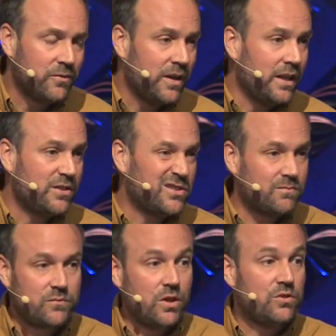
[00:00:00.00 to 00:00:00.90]
right? Just
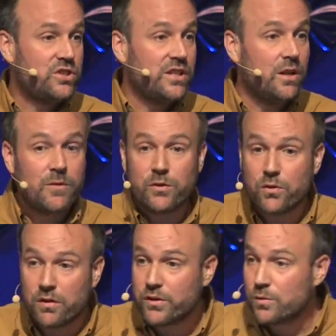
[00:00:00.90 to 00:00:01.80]
go cheat on me with
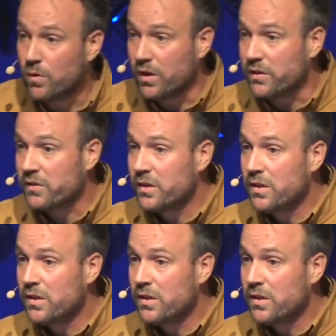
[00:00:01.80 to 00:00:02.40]
whoever you want.